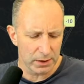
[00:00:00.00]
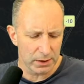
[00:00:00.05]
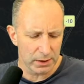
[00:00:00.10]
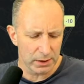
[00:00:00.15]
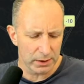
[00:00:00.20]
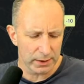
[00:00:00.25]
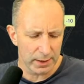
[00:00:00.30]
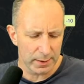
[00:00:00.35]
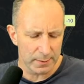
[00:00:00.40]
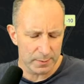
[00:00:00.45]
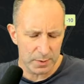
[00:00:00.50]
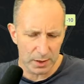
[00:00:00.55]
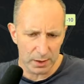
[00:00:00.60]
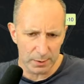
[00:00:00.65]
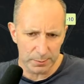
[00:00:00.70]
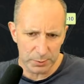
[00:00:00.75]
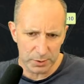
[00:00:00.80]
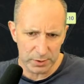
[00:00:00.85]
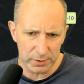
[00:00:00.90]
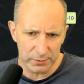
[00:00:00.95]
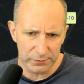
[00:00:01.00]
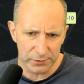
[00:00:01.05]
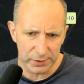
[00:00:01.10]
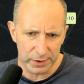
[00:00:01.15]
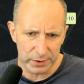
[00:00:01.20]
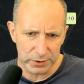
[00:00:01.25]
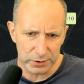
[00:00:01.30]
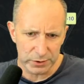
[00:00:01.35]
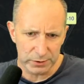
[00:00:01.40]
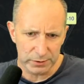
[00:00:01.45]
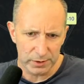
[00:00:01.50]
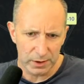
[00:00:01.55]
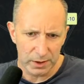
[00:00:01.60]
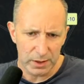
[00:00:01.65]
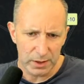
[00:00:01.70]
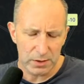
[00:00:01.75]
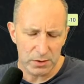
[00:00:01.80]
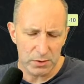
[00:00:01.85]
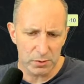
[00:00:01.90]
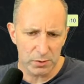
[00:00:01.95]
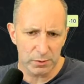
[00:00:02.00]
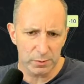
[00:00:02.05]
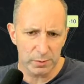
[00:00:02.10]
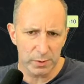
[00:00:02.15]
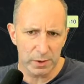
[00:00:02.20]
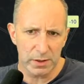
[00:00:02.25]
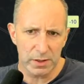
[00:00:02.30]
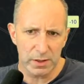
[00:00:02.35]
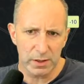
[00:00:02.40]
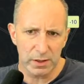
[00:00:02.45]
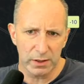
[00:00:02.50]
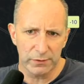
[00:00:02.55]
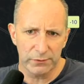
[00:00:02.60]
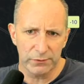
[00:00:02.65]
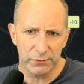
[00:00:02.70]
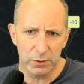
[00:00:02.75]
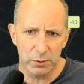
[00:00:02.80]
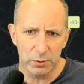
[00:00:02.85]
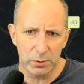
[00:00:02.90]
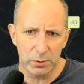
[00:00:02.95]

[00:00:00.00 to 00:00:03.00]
kept up with inflation. So in other words, if you